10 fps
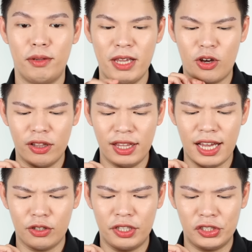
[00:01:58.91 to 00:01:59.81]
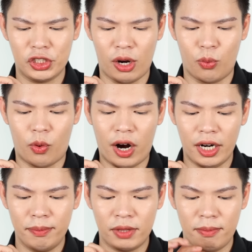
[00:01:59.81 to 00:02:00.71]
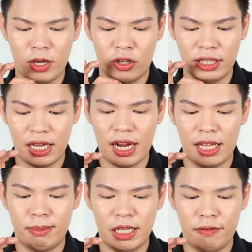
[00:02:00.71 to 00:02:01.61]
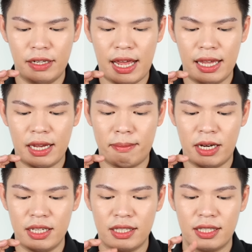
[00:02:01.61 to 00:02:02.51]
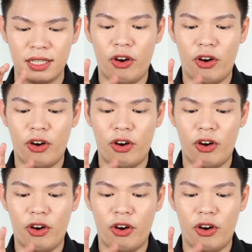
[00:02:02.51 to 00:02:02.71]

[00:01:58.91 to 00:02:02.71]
May konting ano din siya, warmth, may konting red, but I feel like mas